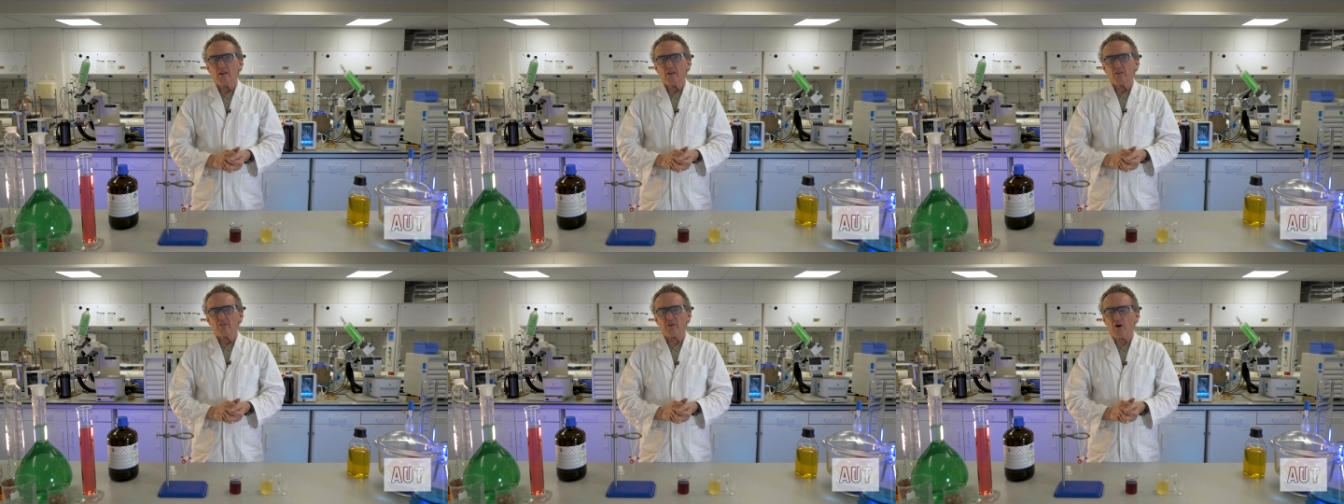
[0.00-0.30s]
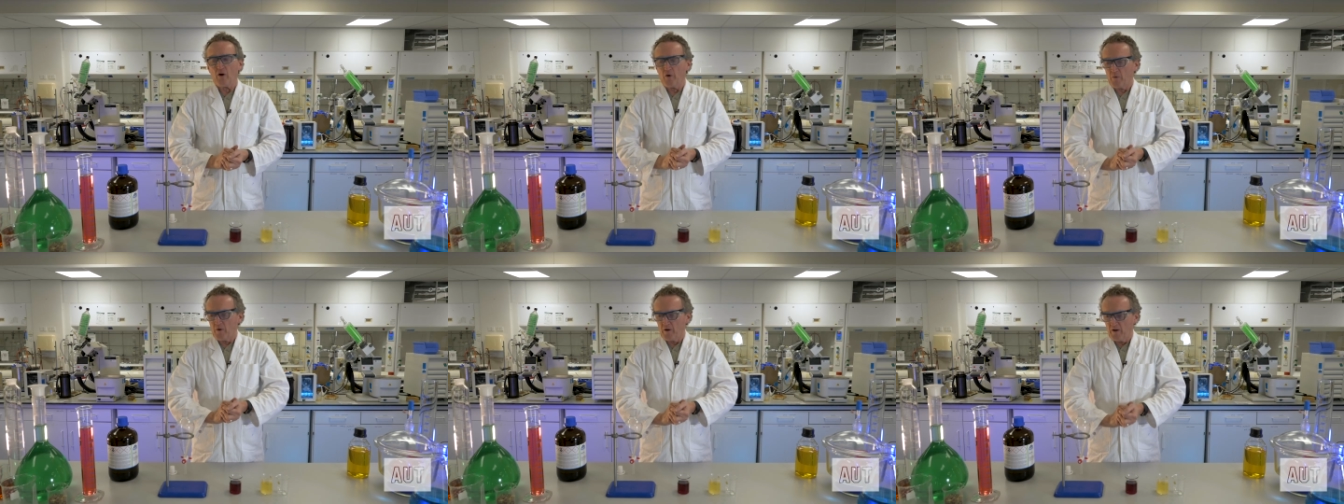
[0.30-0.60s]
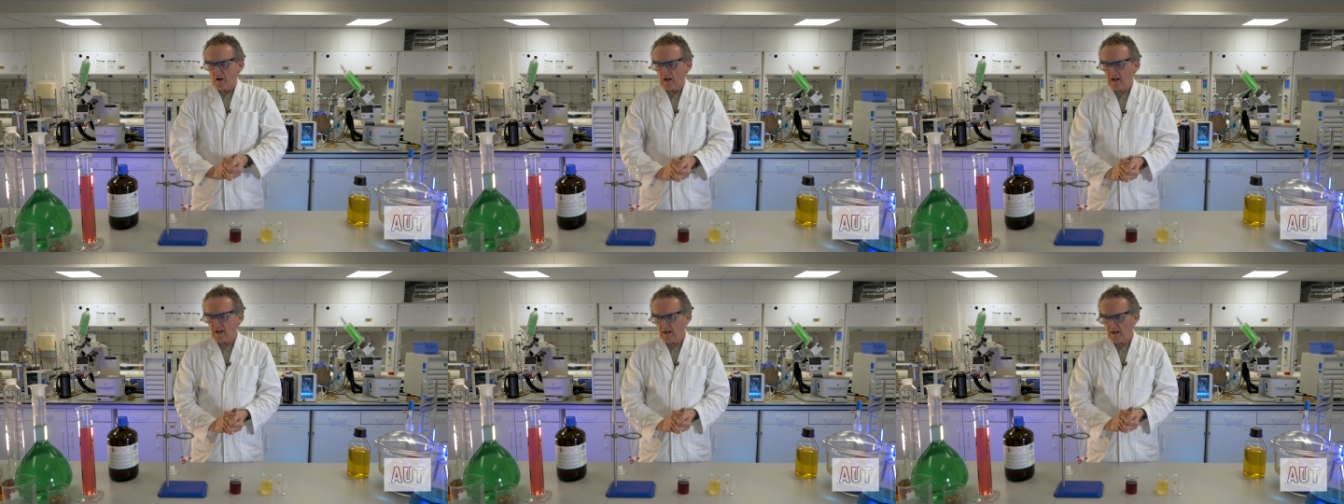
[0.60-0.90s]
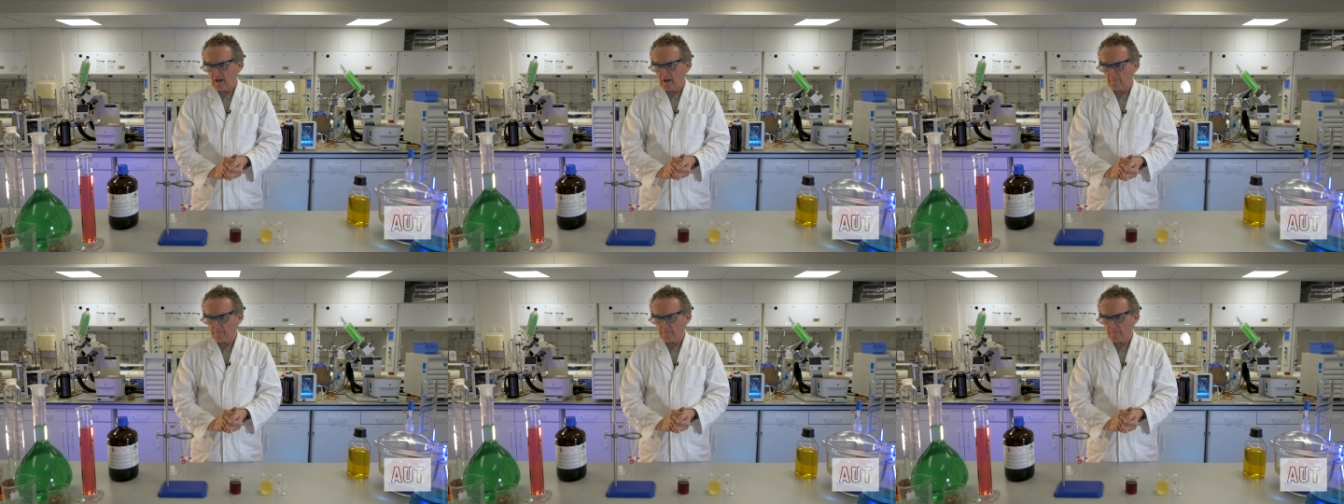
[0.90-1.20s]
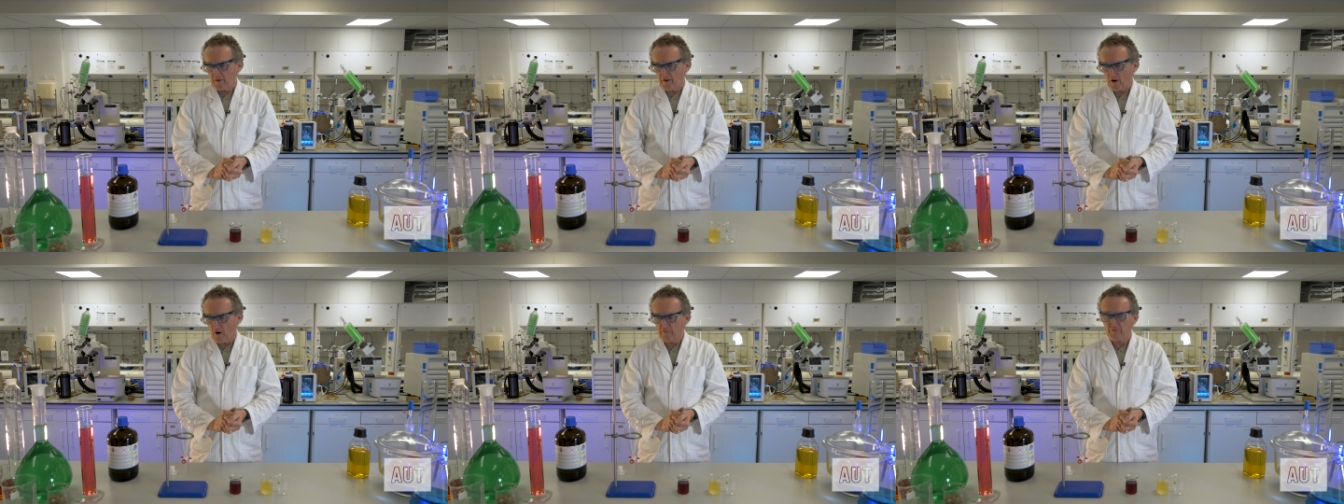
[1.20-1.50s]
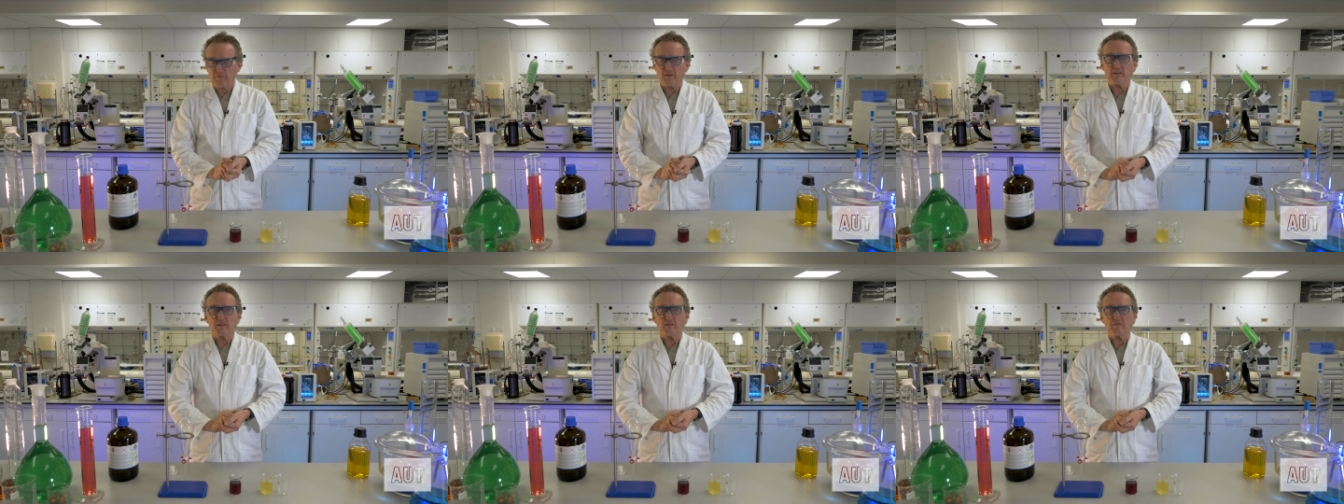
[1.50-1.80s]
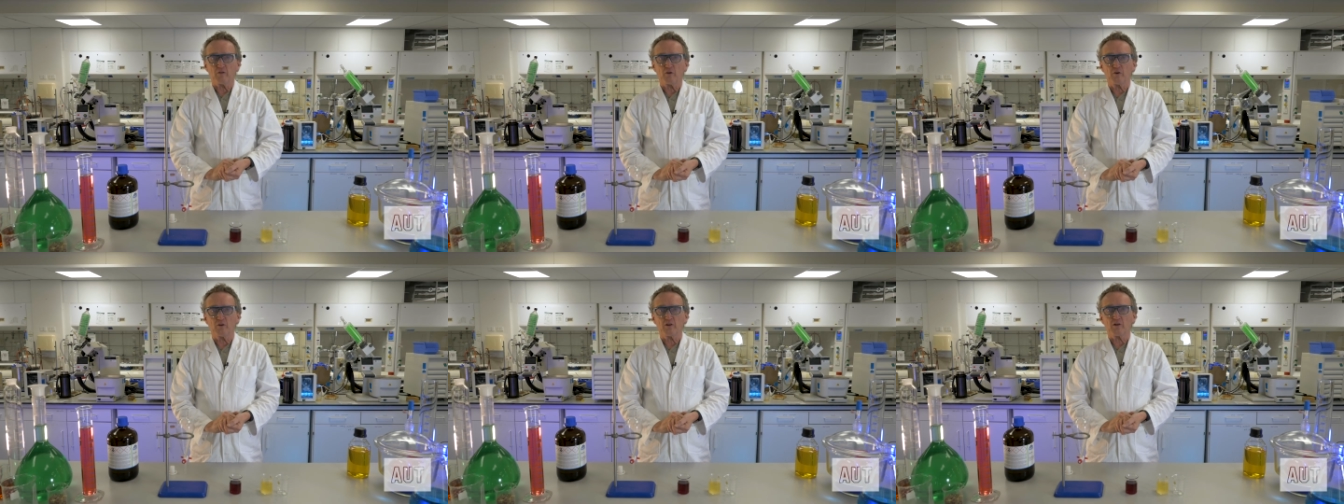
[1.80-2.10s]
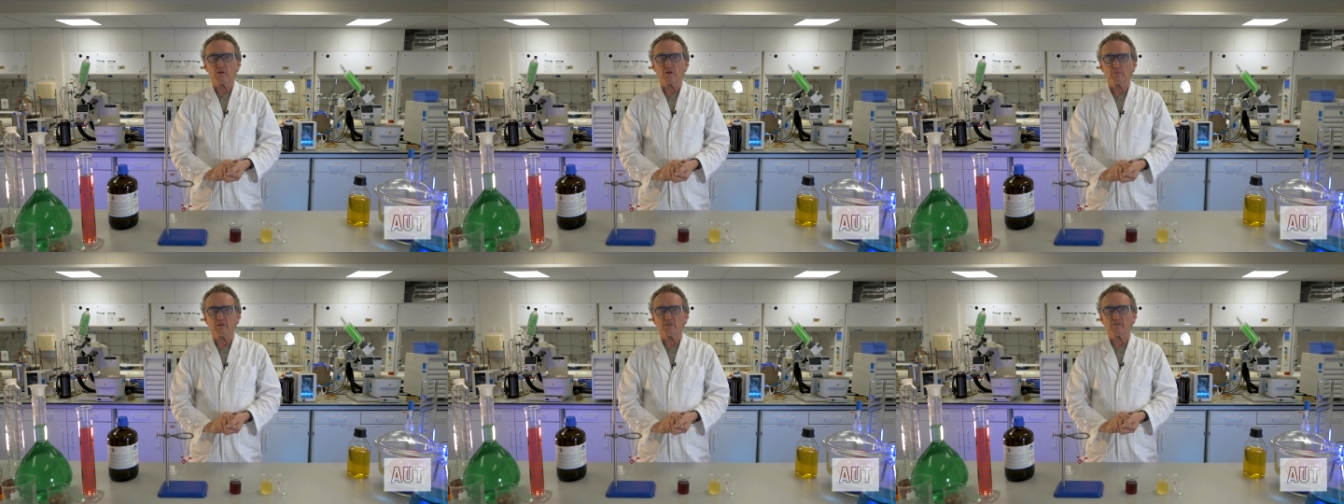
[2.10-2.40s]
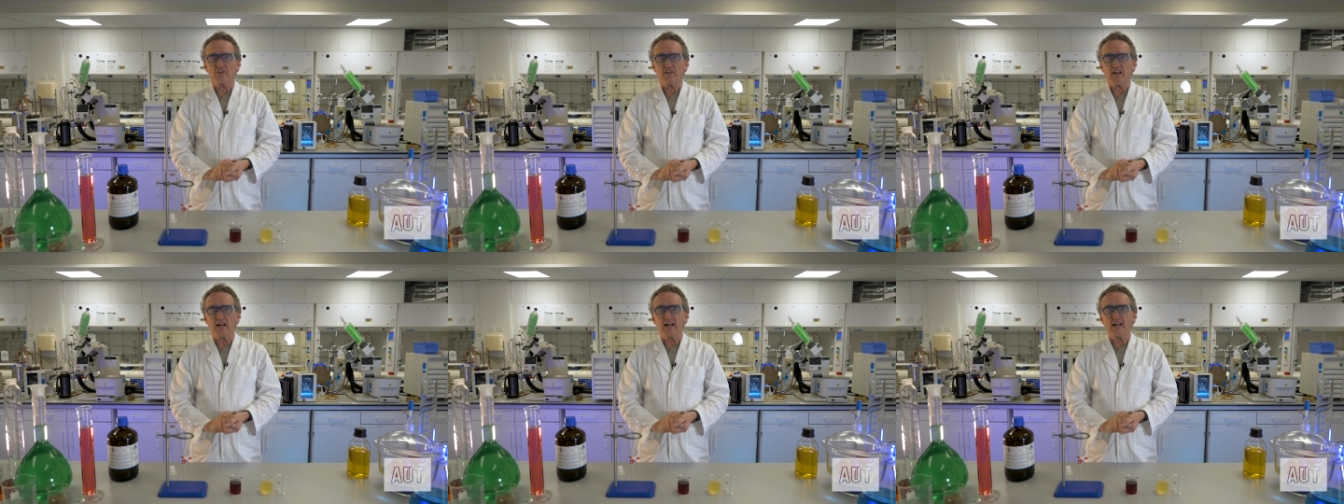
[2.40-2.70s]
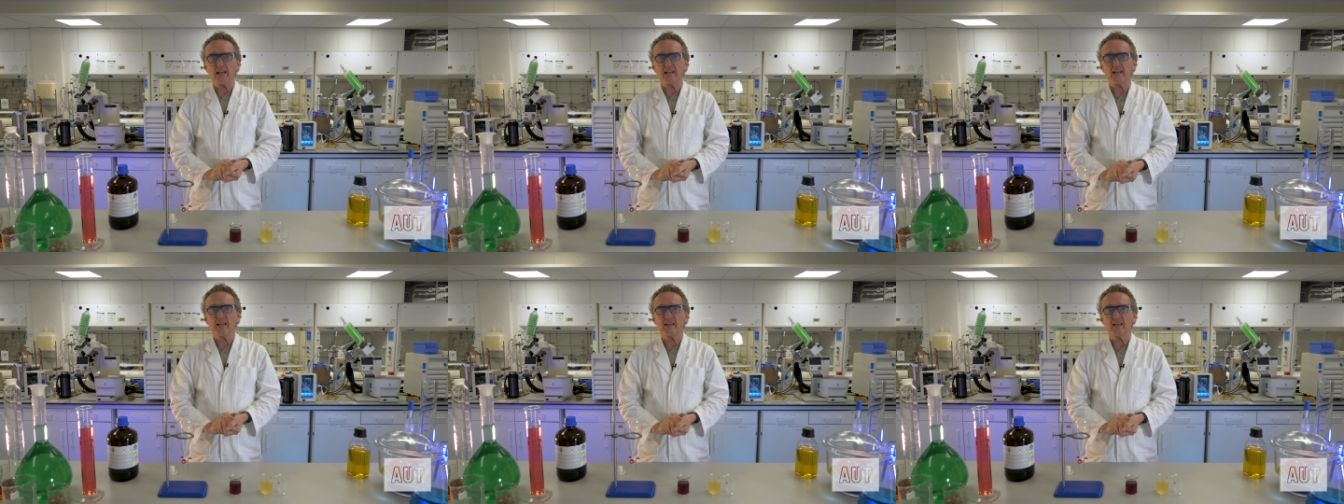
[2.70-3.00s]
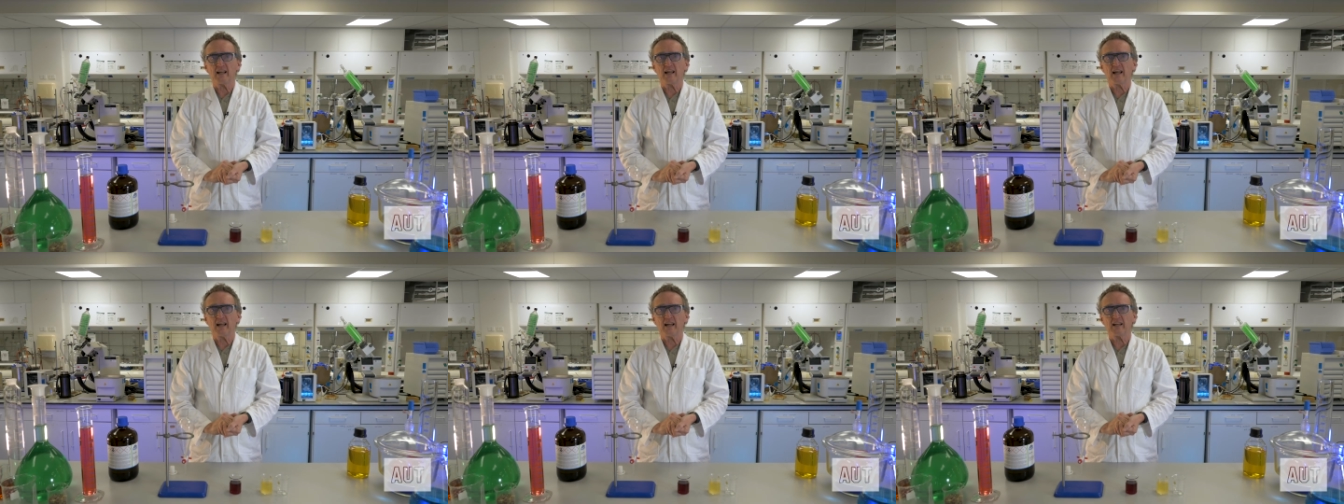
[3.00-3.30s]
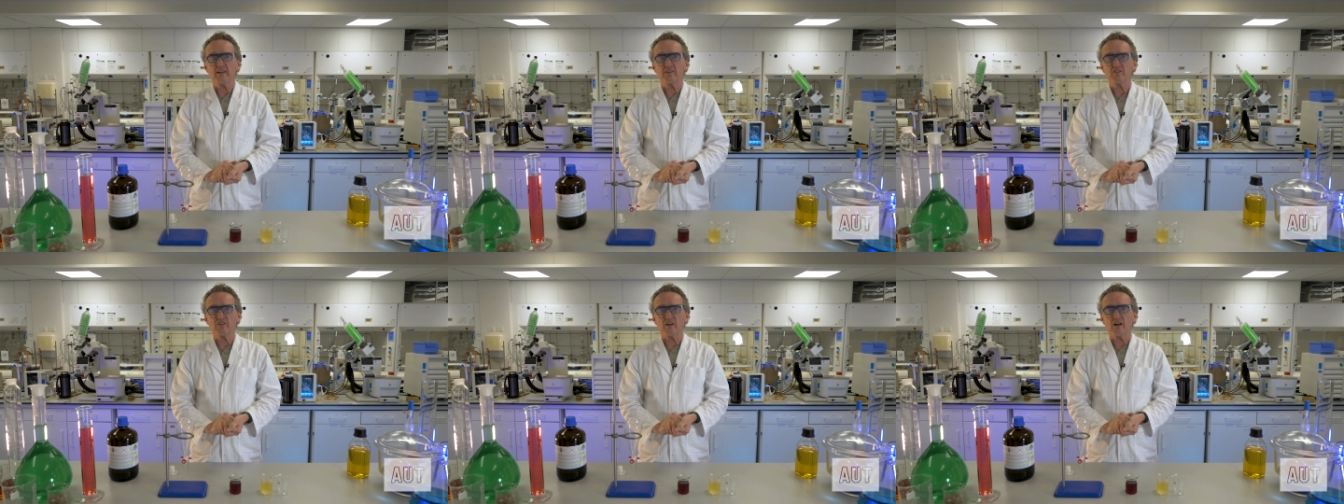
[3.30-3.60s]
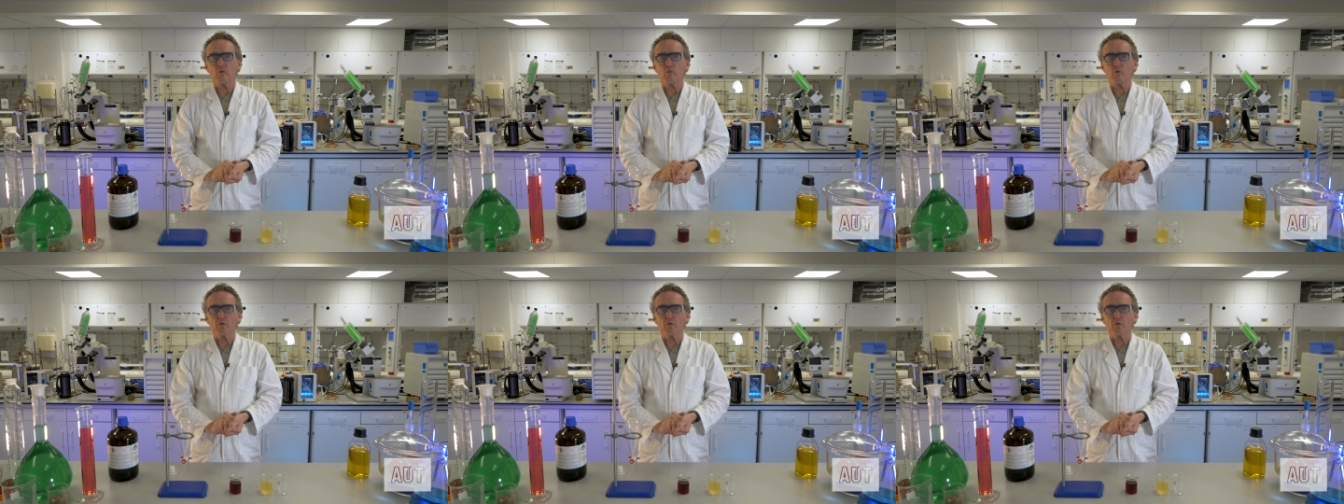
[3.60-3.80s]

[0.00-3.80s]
So um, hopefully you've learned a little bit today and uh,